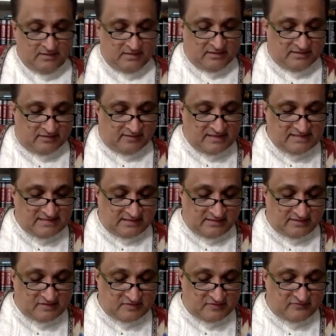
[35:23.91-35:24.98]
There is a
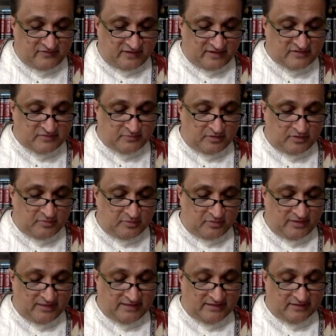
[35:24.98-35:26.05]
very small
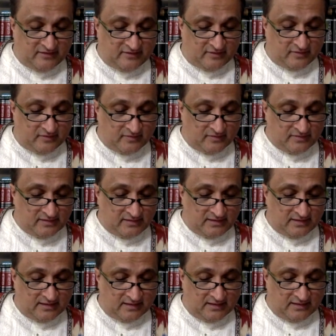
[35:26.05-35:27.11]
point here, though,
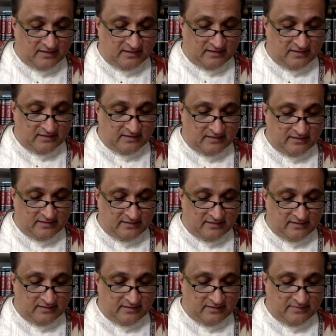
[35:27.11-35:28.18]
uh,
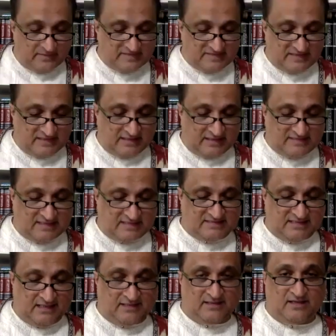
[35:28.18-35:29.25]
Ibn Sina says
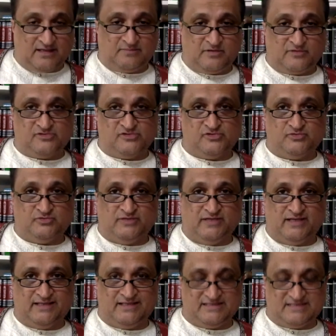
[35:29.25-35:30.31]
in al mawjuda.
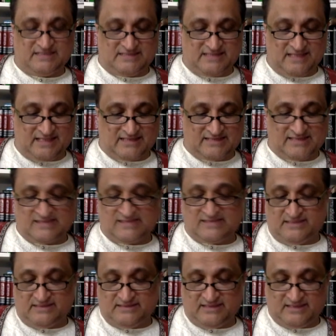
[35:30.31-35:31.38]
He says the
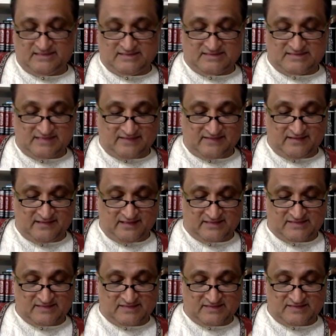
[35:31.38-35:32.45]
existent. He doesn't say the
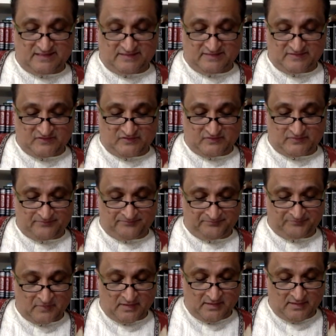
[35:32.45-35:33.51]
existence.
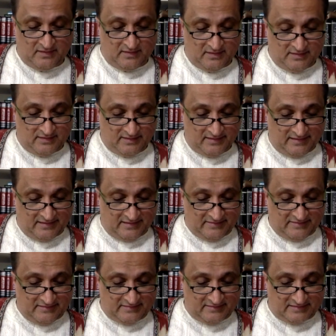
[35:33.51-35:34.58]
And I
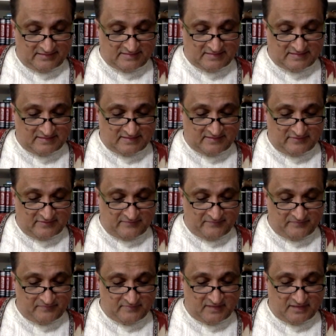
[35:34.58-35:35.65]
think that's a, uh, um,
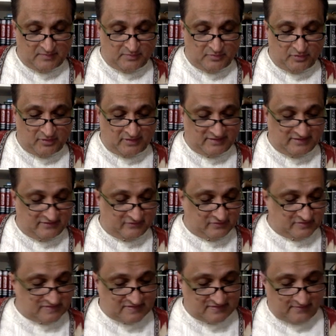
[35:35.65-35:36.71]
an important difference.